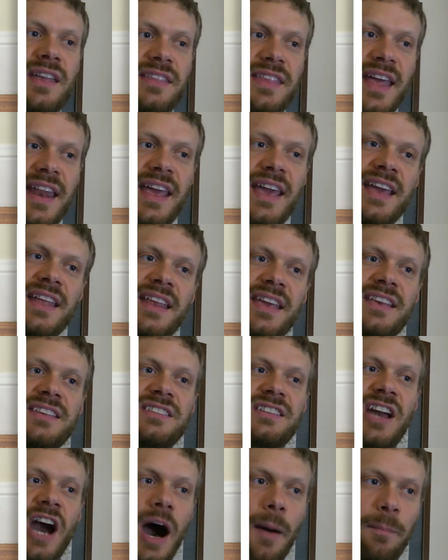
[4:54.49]
that it
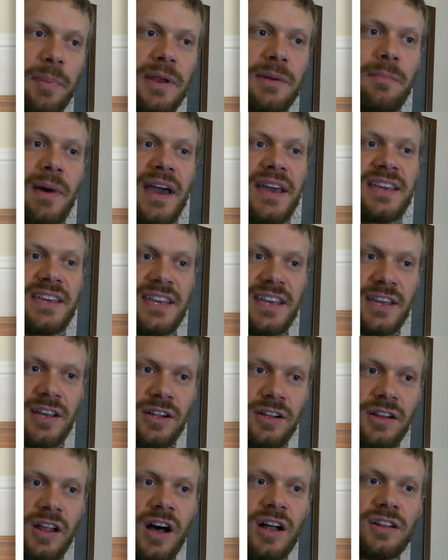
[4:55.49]
is cupping my
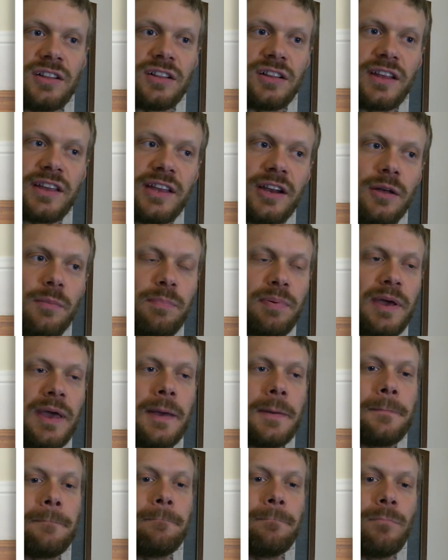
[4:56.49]
heel a little
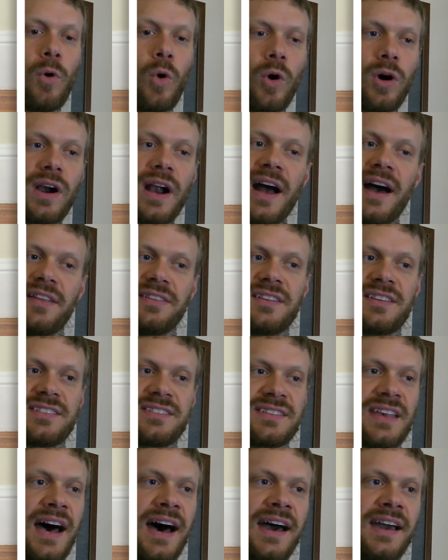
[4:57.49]
bit more on the
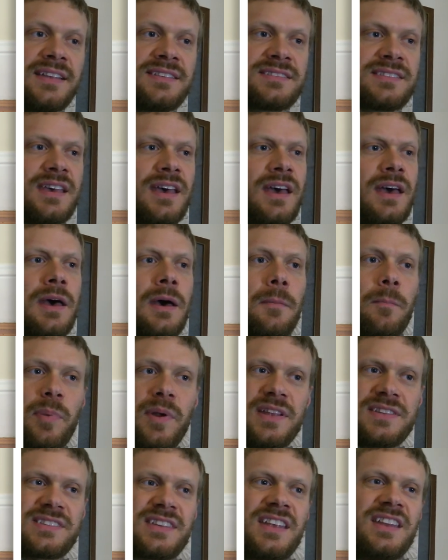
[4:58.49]
sides,
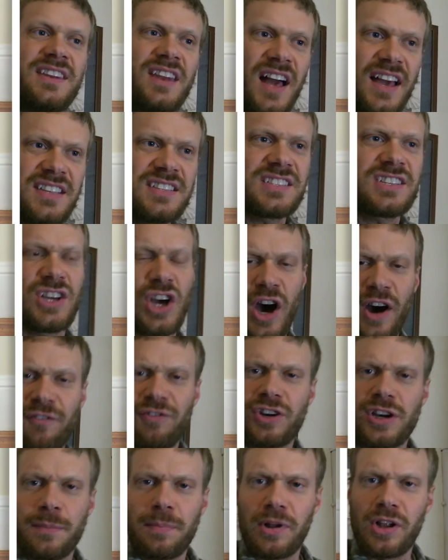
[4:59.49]
but it's a nice
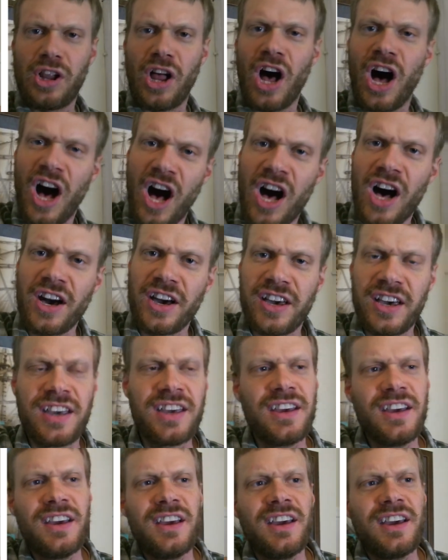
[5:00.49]
comfortable hug.
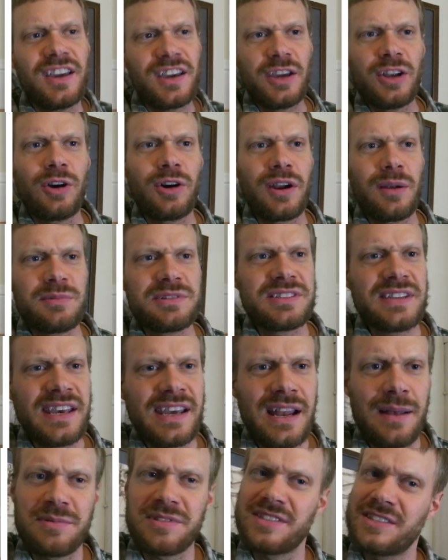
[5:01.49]
You know what I'm
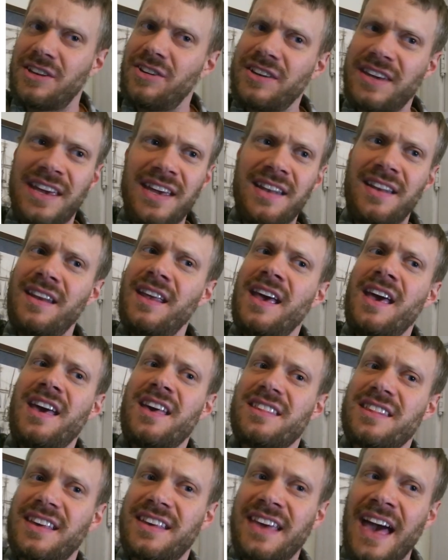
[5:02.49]
saying? I'm still getting
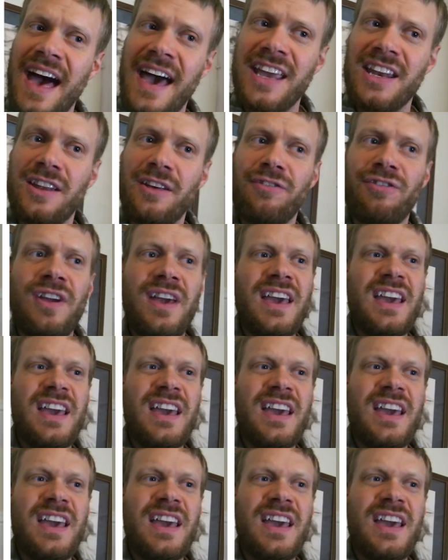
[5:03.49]
the kind of